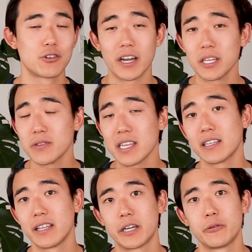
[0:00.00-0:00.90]
try
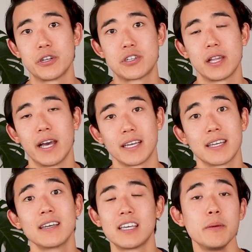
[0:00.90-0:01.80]
using language
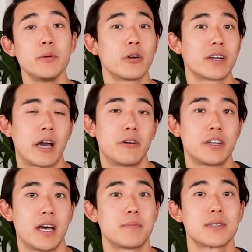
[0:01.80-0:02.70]
like keep your
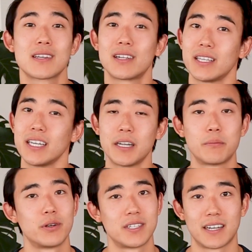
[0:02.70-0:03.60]
countertops clean and
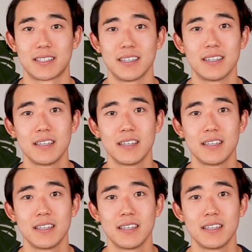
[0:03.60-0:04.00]
protected.